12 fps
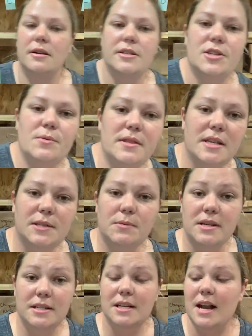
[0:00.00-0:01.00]
so with this
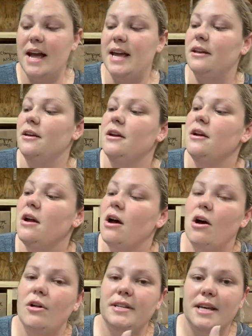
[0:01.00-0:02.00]
one tonight,
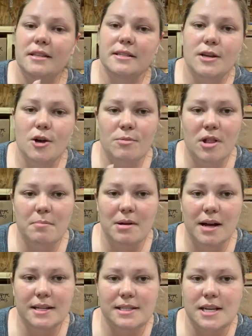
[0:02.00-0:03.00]
I'll take this home, I'll
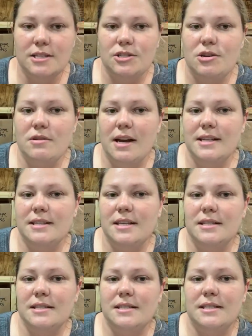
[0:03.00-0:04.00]
epoxy it so you guys
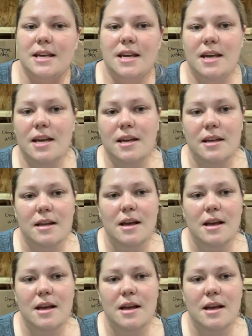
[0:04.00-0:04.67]
can see.